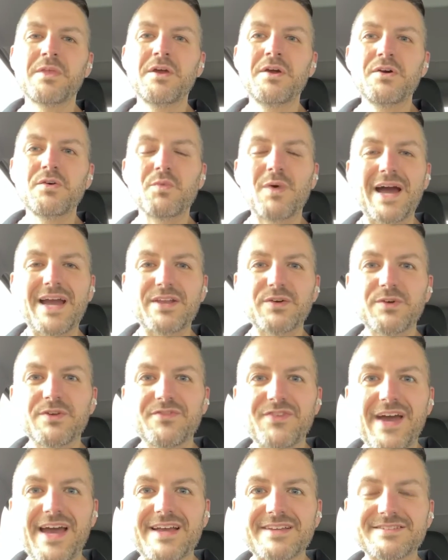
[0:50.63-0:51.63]
Why do we
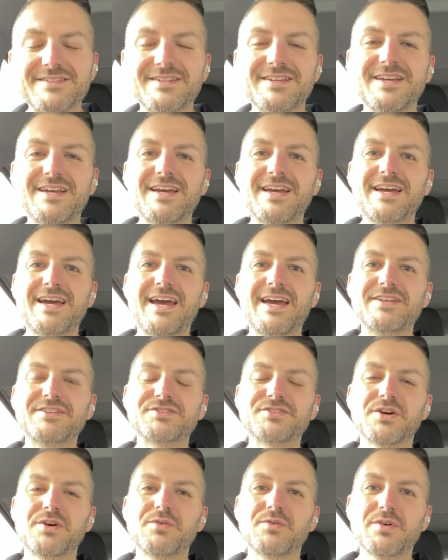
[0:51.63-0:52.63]
fast? And
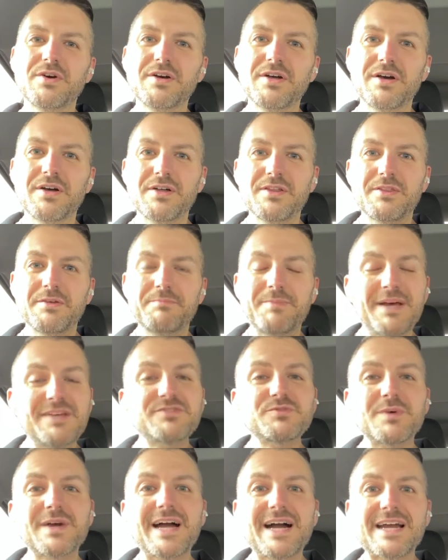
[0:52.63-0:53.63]
so the
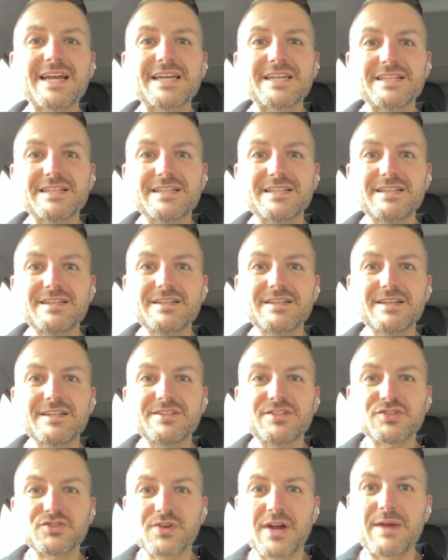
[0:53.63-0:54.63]
best way I can
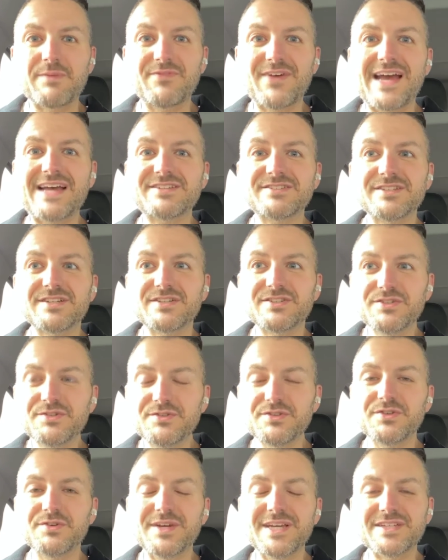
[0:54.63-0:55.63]
describe fasting to
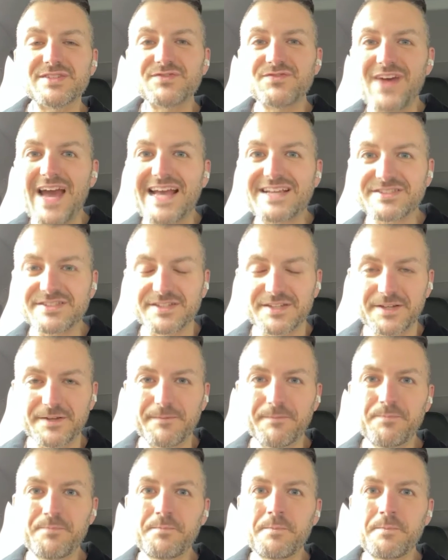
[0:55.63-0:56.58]
you is fasting